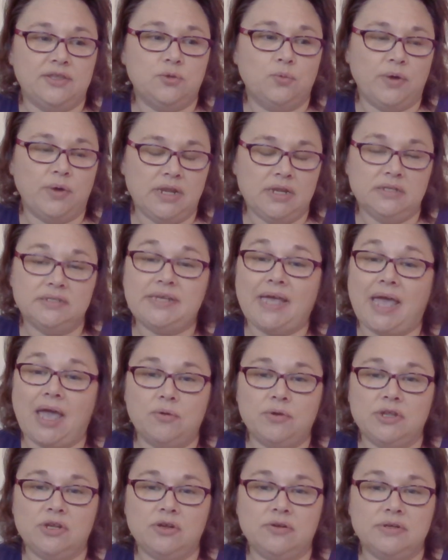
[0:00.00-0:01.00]
the one in
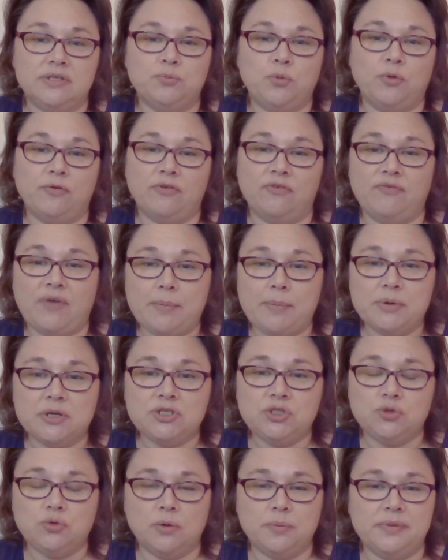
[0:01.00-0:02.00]
town here is more of a fabric
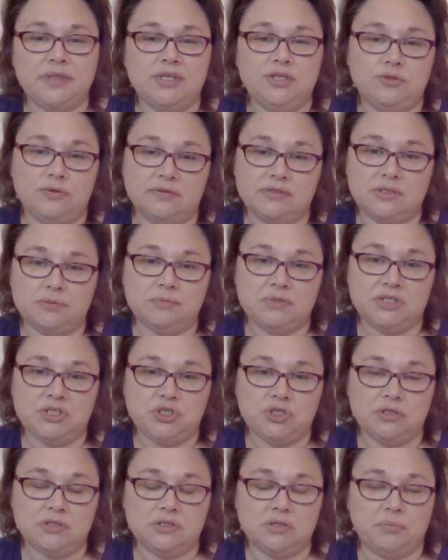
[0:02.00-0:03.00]
store, but they do have some
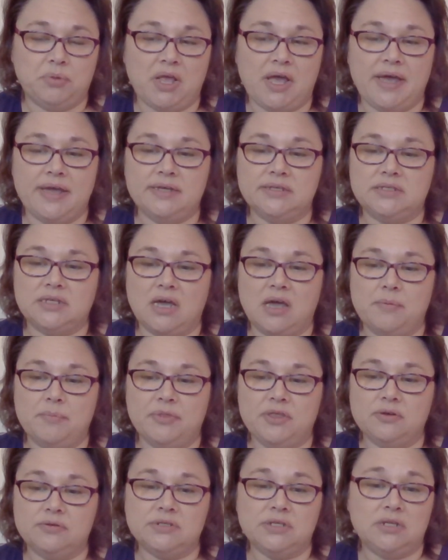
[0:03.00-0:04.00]
stitching supplies.
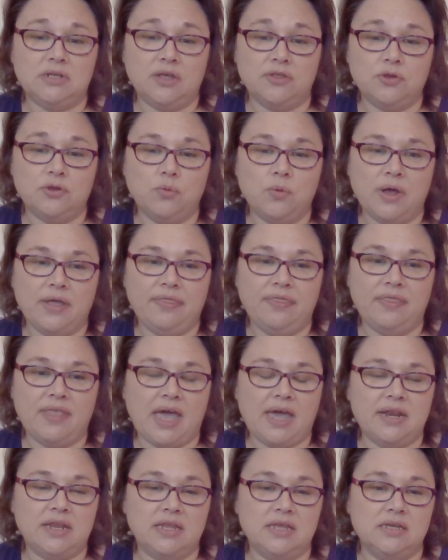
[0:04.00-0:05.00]
There's another one
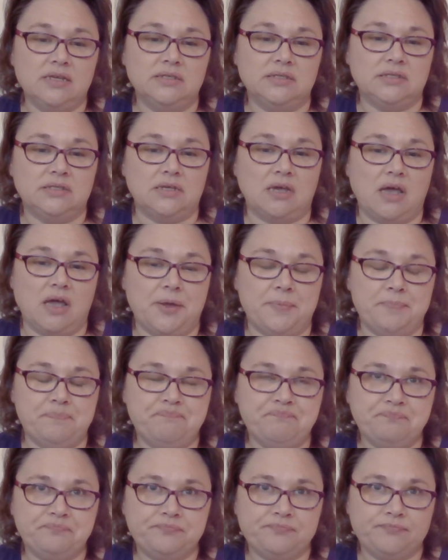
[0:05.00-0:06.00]
that is,
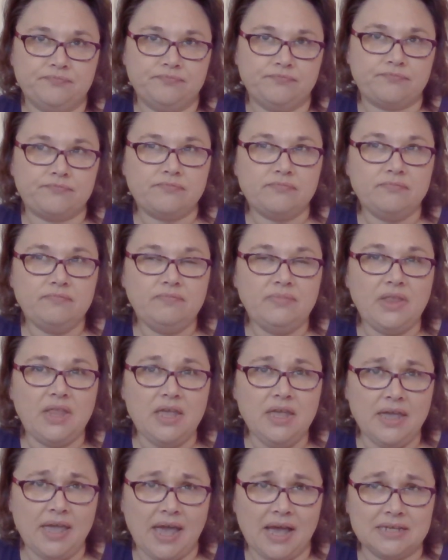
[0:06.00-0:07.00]

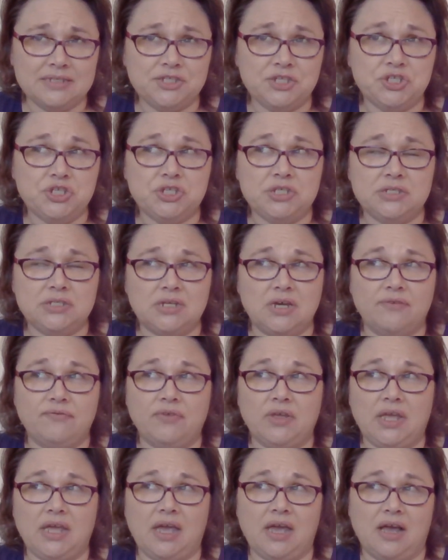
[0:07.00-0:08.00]
it has stitching stuff.
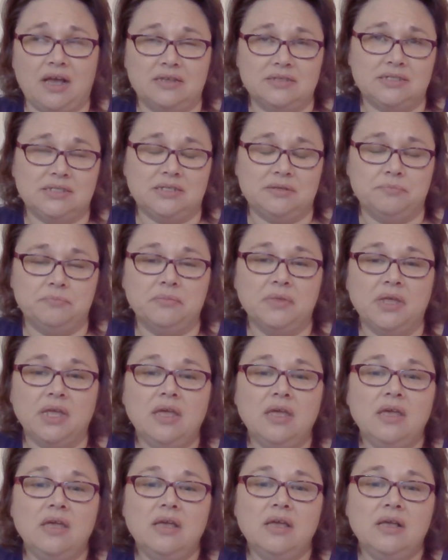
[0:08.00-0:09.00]
It has some
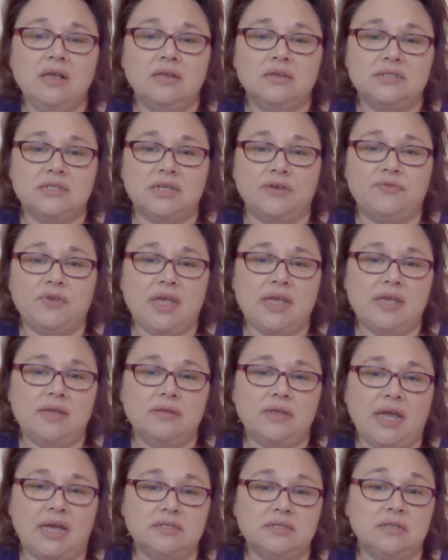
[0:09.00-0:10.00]
stuff. It
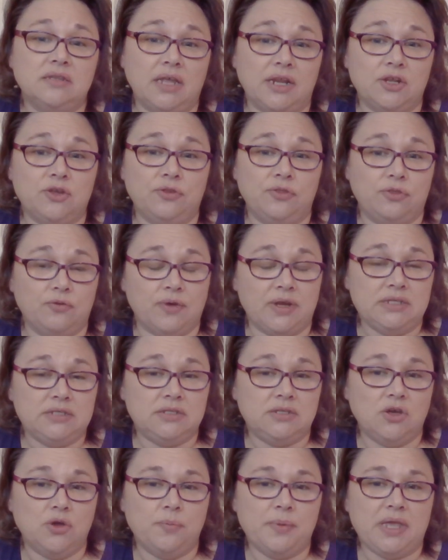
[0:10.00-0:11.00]
has a lot of good threads
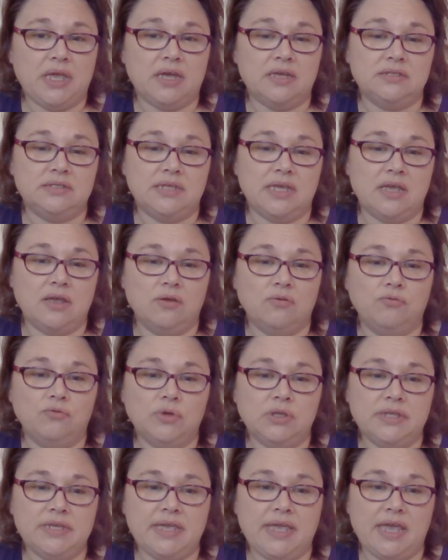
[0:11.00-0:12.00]
though, because they
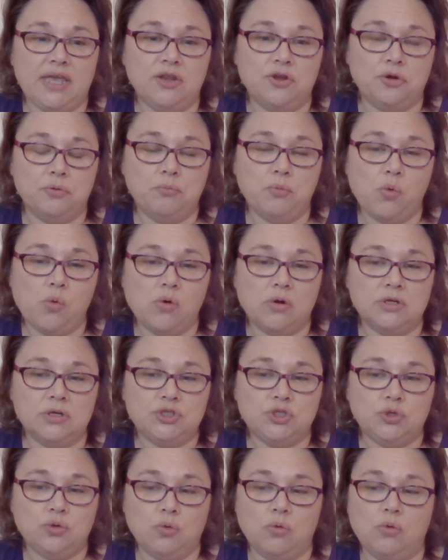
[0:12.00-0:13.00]
really cater more
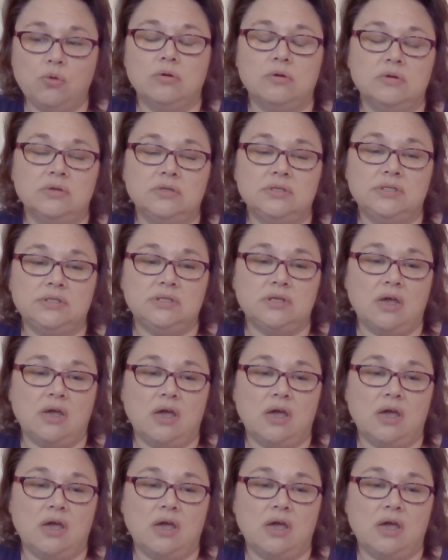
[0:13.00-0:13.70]
towards,